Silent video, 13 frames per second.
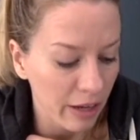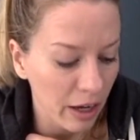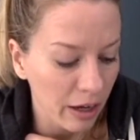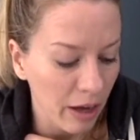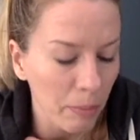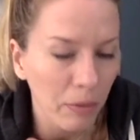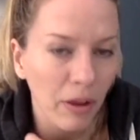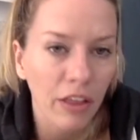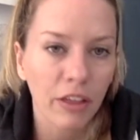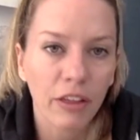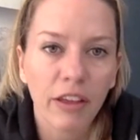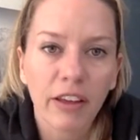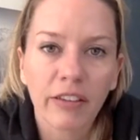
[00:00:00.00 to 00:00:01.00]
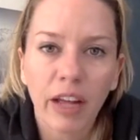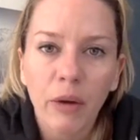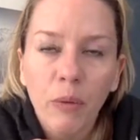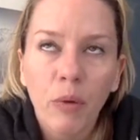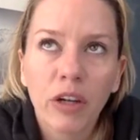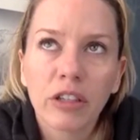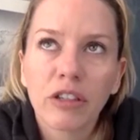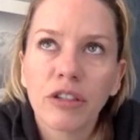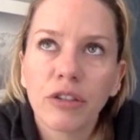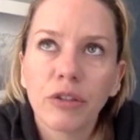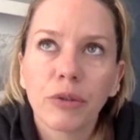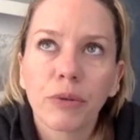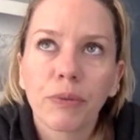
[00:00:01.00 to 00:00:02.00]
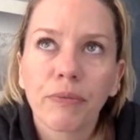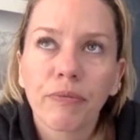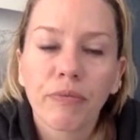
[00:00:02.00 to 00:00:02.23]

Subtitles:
A couple other things I want to